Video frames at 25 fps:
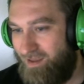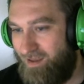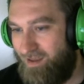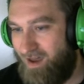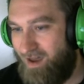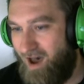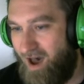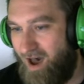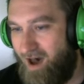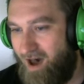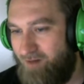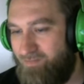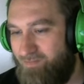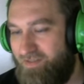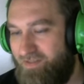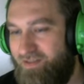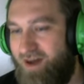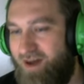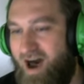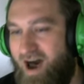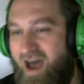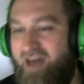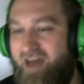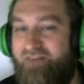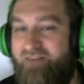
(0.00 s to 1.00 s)
Um,
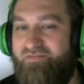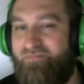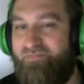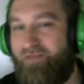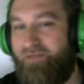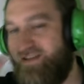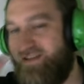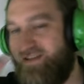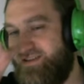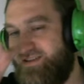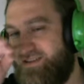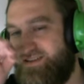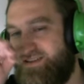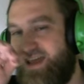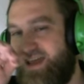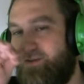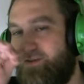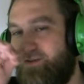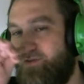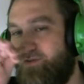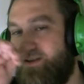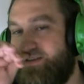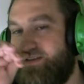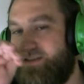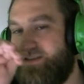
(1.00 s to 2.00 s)
I have played this deck
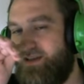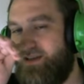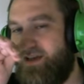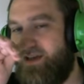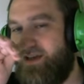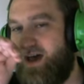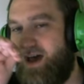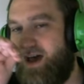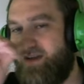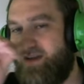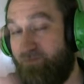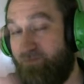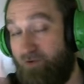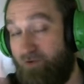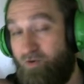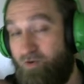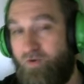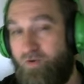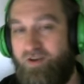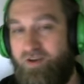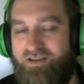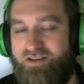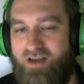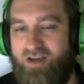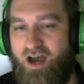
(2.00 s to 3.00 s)
recently, guys. Blue
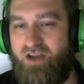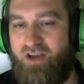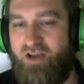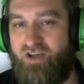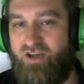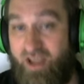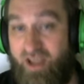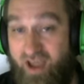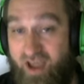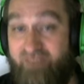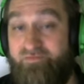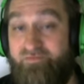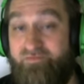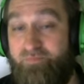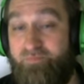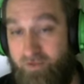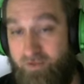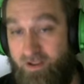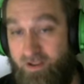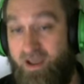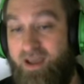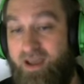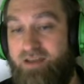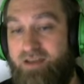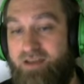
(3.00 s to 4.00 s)
Green Sanji. Like I've
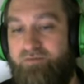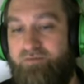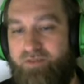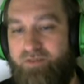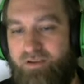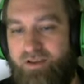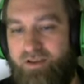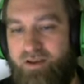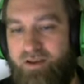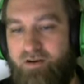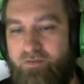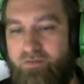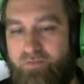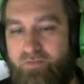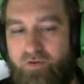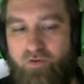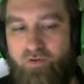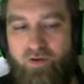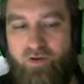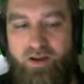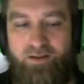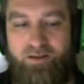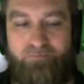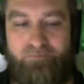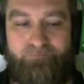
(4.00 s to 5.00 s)
played the leader Blue
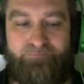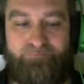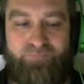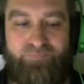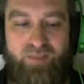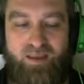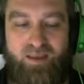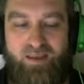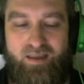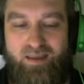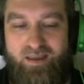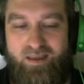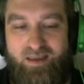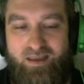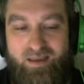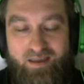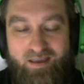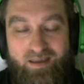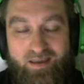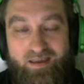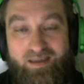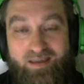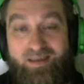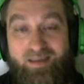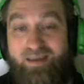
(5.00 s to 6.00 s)
Green.
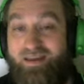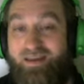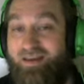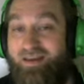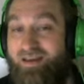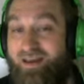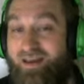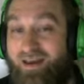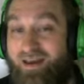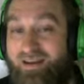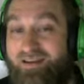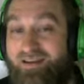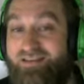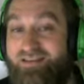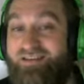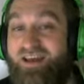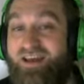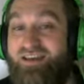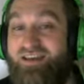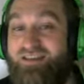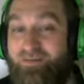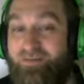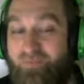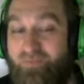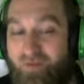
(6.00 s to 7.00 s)
It is a
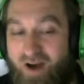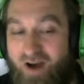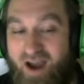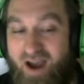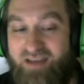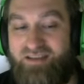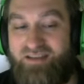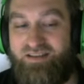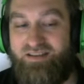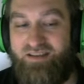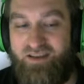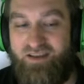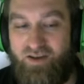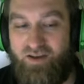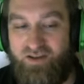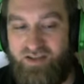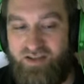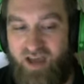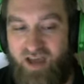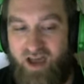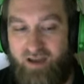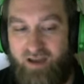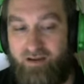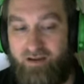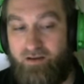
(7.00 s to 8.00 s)
surprisingly good
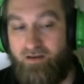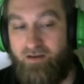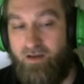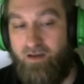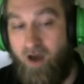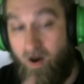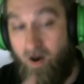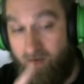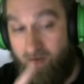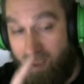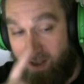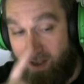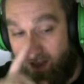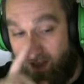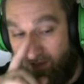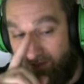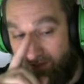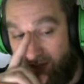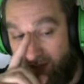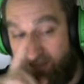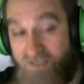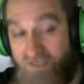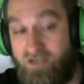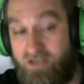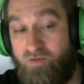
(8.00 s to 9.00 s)
deck. Okay, now
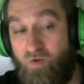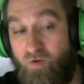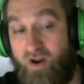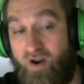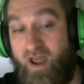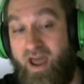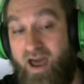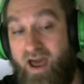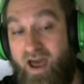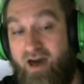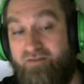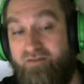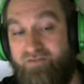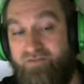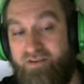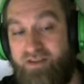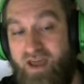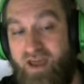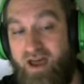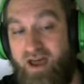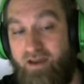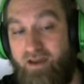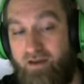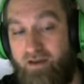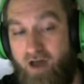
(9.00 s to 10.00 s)
this is when I have the
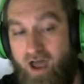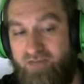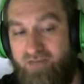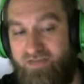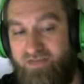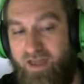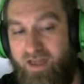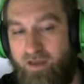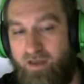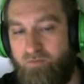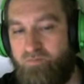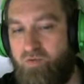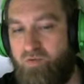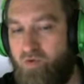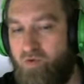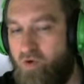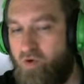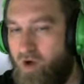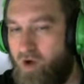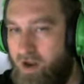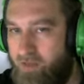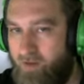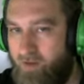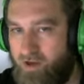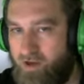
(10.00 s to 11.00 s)
deck. I think
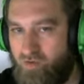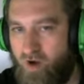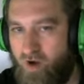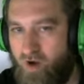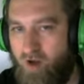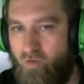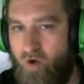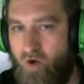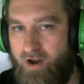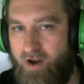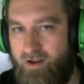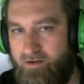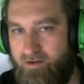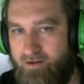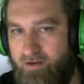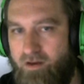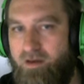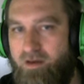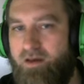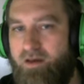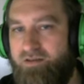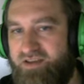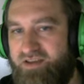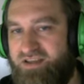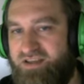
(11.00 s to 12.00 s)
pretty much where I want it.
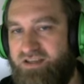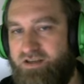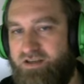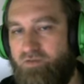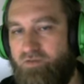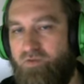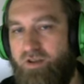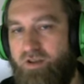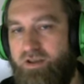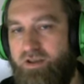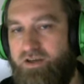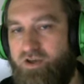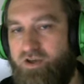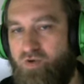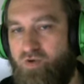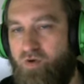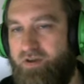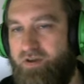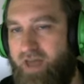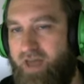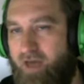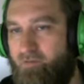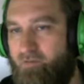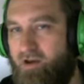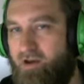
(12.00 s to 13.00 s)
This is a really short game.